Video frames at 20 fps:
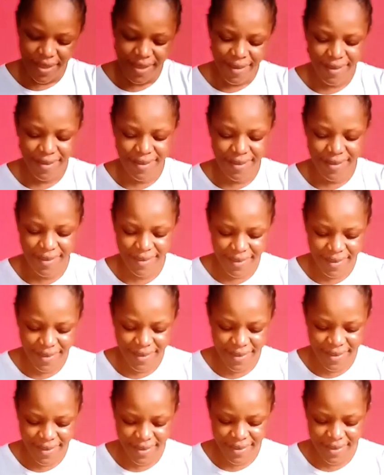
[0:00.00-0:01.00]

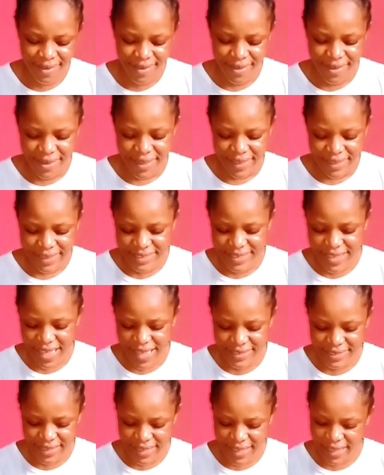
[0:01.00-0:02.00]
Aww, it
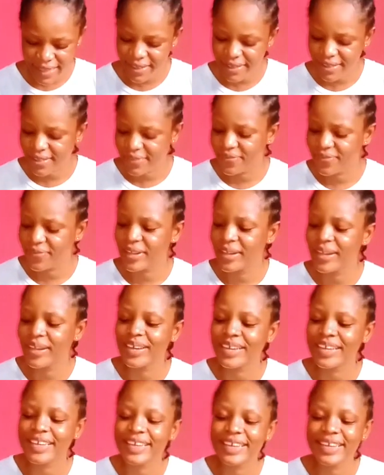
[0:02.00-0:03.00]
has L for
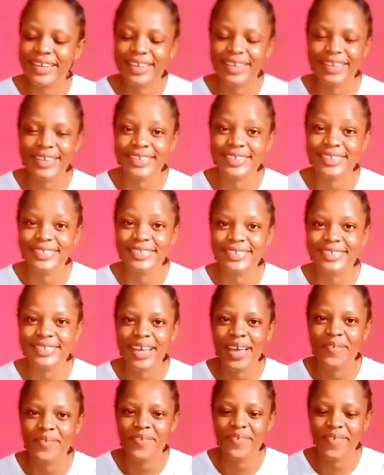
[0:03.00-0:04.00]
lucky. So
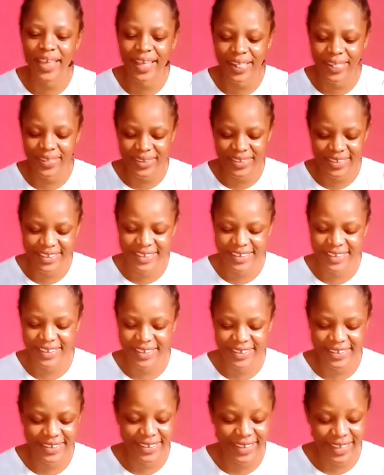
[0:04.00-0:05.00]
I'm a very lucky
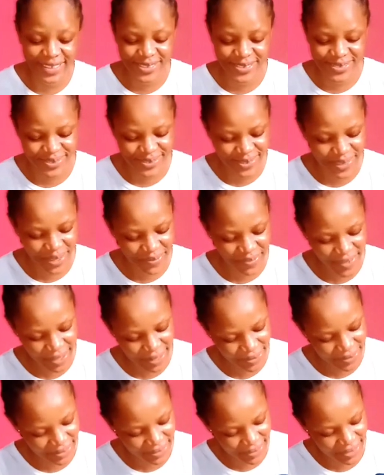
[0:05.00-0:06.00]
girl. Yes, so I'm a very
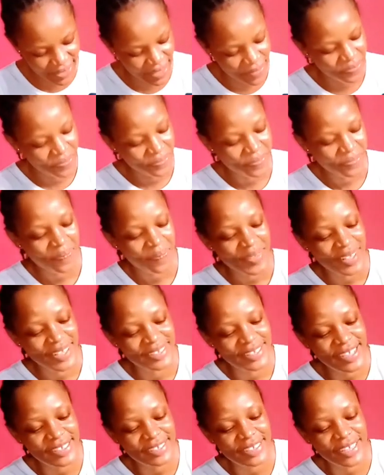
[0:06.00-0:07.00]
lucky girl. It
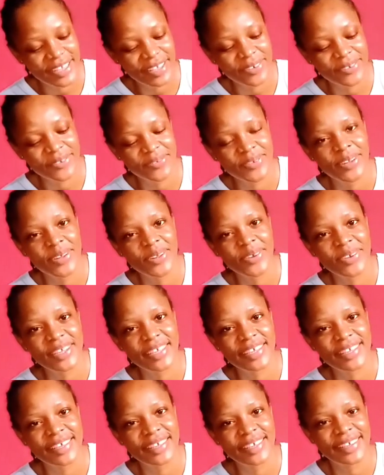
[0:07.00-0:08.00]
has L for
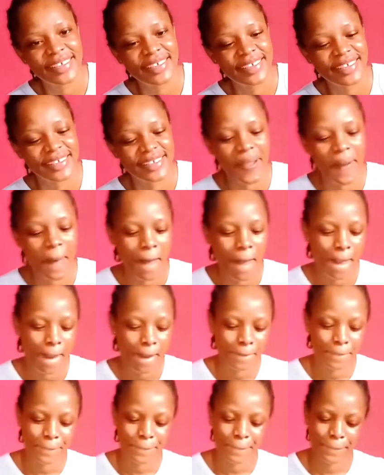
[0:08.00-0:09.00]
lucky.
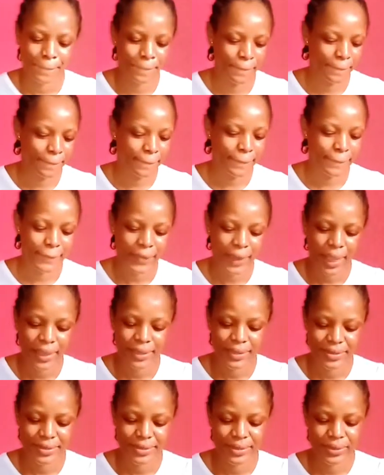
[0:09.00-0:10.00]

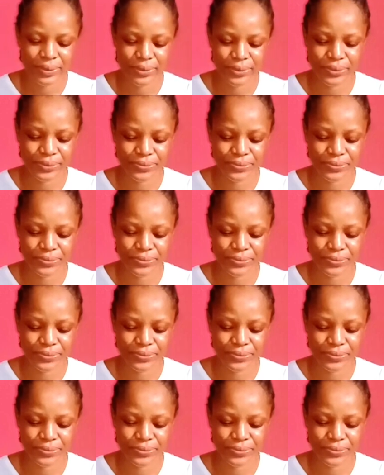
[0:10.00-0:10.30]
So